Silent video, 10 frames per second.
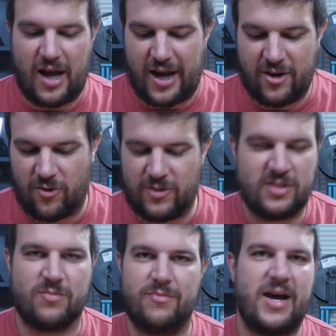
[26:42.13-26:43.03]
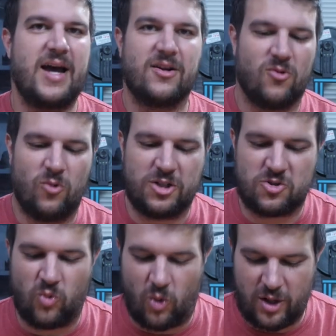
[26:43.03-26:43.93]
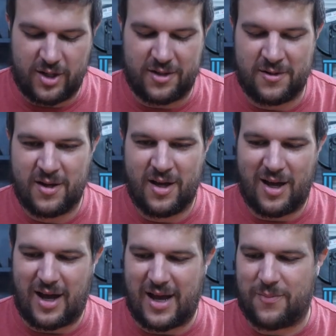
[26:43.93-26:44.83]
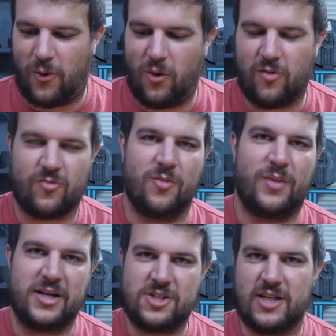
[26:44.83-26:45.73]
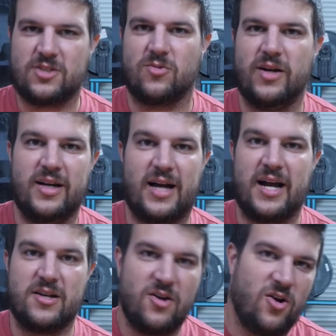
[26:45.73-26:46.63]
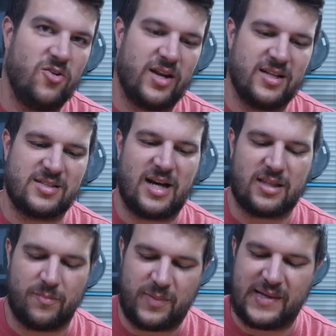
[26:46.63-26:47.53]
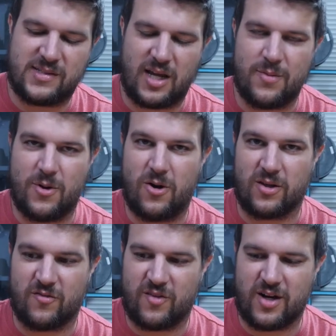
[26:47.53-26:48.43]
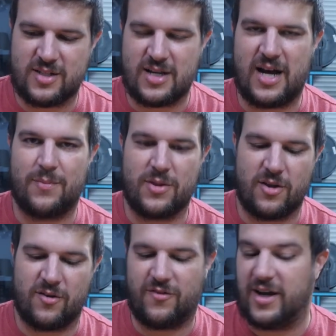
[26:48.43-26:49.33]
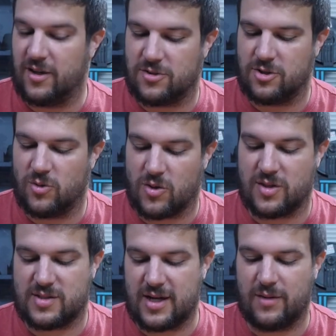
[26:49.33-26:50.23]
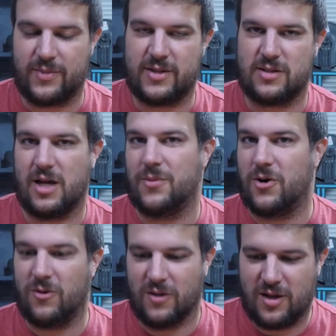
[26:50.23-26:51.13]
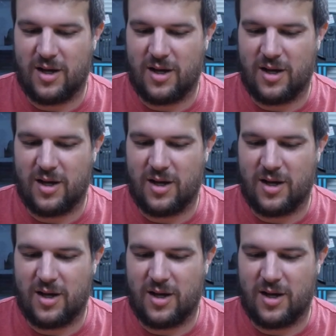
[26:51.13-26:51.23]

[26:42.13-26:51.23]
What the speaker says: it doesn't matter which one I pull from my chest rig. I know that it's got the best ammo at the very top, and then the final 2 are the second best ammo